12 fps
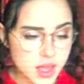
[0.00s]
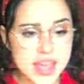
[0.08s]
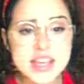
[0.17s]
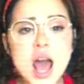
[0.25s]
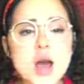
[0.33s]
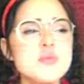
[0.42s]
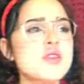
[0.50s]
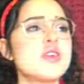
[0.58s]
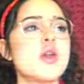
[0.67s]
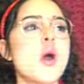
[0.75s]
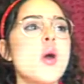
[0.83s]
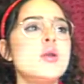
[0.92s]
I can't be
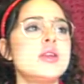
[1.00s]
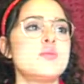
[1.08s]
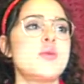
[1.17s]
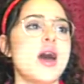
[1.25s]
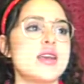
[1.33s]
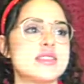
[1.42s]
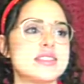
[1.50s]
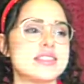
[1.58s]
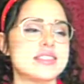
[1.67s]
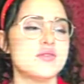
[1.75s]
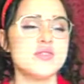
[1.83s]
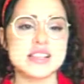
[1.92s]
the only
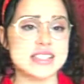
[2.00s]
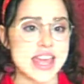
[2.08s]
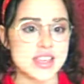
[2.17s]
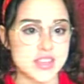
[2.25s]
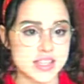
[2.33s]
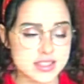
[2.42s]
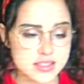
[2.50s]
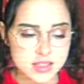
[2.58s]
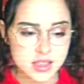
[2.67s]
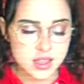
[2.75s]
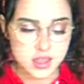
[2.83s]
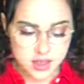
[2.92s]
person that feels like this.
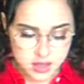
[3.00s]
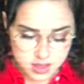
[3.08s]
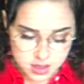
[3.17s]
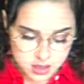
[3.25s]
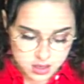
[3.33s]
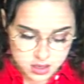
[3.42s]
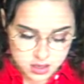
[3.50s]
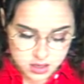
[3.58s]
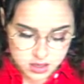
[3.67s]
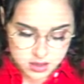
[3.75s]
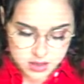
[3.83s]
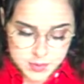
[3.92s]

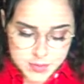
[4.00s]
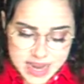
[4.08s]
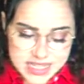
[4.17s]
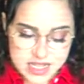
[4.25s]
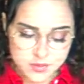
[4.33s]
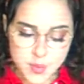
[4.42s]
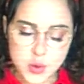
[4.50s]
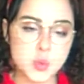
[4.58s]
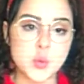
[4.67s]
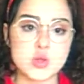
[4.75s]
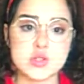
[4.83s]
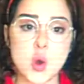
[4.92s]
There's plenty of
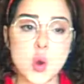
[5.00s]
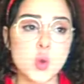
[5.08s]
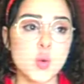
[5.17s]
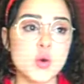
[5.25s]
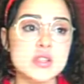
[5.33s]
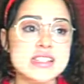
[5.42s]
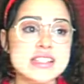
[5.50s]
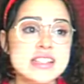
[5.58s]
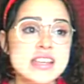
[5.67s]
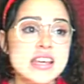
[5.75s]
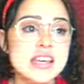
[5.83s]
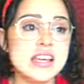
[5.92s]
Muggleborns at Hogwarts,
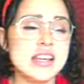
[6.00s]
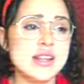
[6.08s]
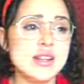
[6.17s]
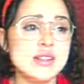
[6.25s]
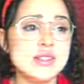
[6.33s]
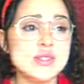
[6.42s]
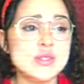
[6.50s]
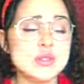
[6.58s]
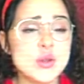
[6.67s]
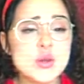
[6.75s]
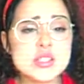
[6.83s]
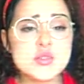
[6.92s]
and
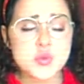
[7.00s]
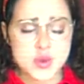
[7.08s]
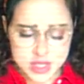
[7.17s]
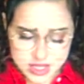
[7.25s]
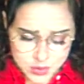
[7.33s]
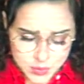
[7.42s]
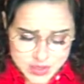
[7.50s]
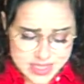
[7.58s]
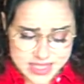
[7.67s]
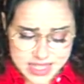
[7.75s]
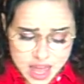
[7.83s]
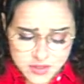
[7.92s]
lots of witches and
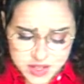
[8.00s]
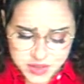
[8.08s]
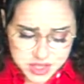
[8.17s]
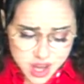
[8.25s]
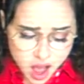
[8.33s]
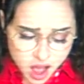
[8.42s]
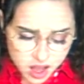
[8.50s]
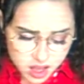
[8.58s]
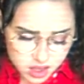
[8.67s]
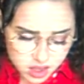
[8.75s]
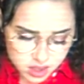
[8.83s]
wizards are left in the dark.